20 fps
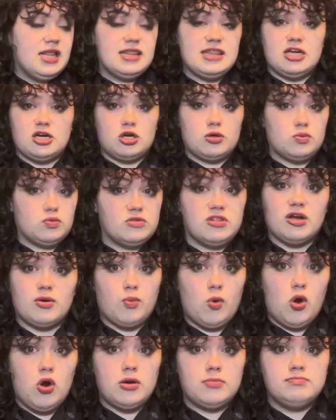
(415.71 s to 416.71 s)
They're
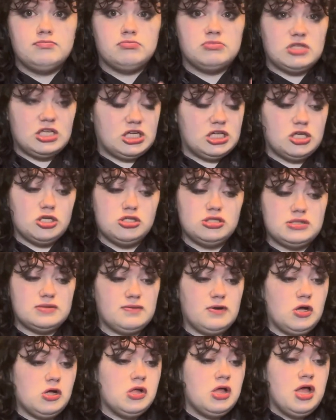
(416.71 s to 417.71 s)
warm, they're
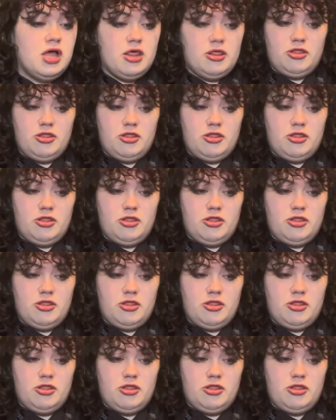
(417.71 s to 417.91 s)
useful,